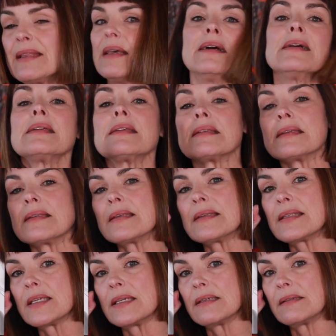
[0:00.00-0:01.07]
like this. This
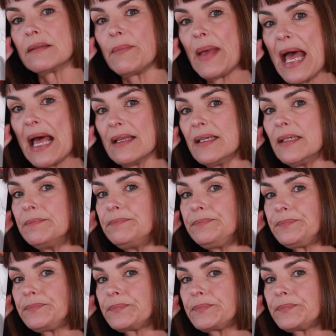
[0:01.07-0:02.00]
is the palette.